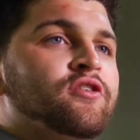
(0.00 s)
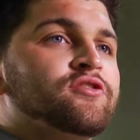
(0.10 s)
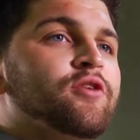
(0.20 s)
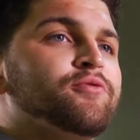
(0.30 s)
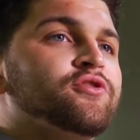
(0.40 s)

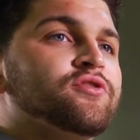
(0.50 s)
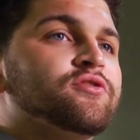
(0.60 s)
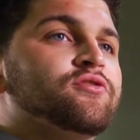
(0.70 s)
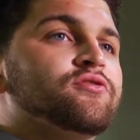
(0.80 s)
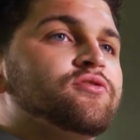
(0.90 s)
Temperature
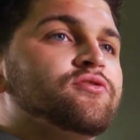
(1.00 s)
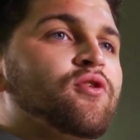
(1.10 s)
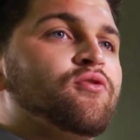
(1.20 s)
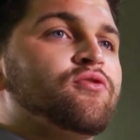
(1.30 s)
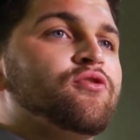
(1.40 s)
sensors
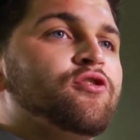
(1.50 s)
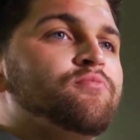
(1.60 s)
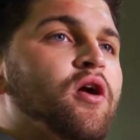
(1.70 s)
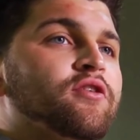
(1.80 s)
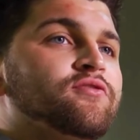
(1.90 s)
installed in the hood
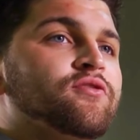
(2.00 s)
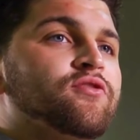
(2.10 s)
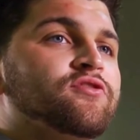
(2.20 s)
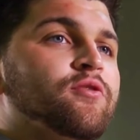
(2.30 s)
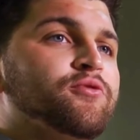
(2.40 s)
monitor
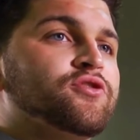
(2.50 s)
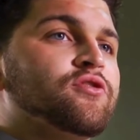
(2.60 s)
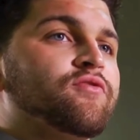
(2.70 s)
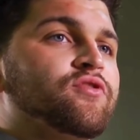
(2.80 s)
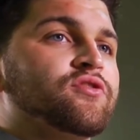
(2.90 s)
the temperature
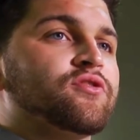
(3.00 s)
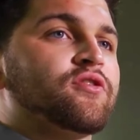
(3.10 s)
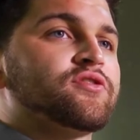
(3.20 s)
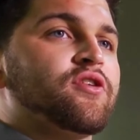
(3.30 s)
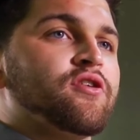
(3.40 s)
of the
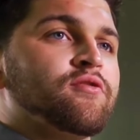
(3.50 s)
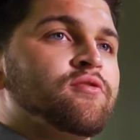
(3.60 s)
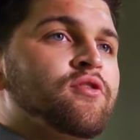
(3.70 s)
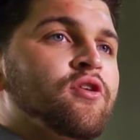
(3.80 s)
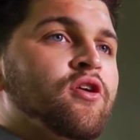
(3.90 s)
exhaust air.
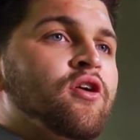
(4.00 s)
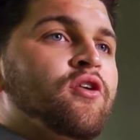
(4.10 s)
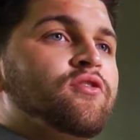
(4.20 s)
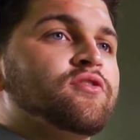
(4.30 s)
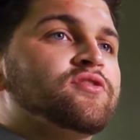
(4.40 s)

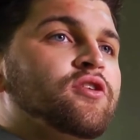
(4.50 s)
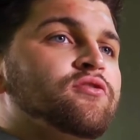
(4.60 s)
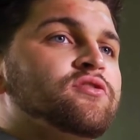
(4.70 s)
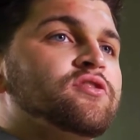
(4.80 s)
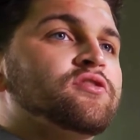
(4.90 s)
The
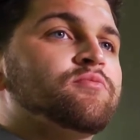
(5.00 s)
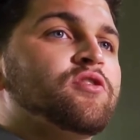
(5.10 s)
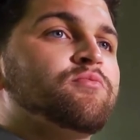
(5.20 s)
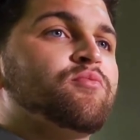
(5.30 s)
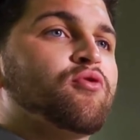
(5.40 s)
Intelli-Hood system
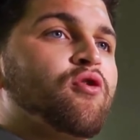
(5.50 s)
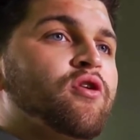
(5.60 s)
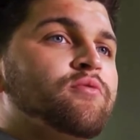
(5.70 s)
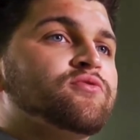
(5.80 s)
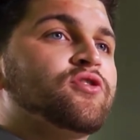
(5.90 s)
can be
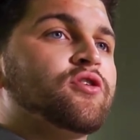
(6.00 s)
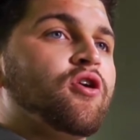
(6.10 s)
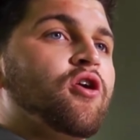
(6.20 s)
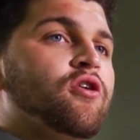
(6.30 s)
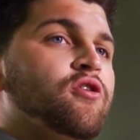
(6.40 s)
programmed to turn
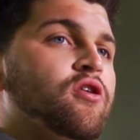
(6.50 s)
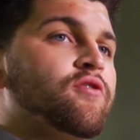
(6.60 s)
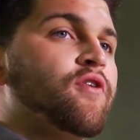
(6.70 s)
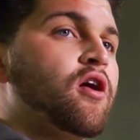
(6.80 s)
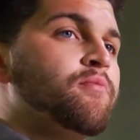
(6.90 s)
on and
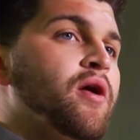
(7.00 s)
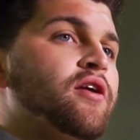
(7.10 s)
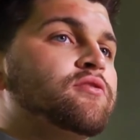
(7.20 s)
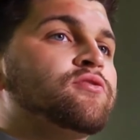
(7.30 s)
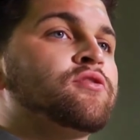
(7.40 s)
off
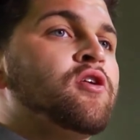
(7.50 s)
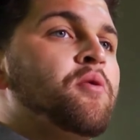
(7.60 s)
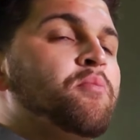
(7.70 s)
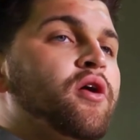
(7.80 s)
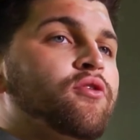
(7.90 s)
automatically
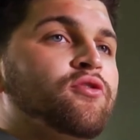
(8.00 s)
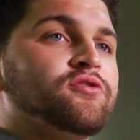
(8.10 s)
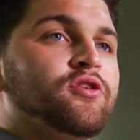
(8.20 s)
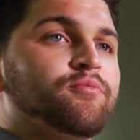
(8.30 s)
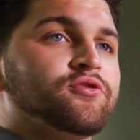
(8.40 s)
by the
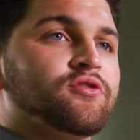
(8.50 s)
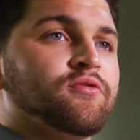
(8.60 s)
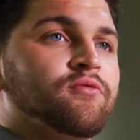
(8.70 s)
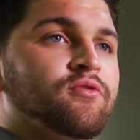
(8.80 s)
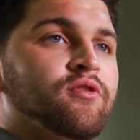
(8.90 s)
hood temperature.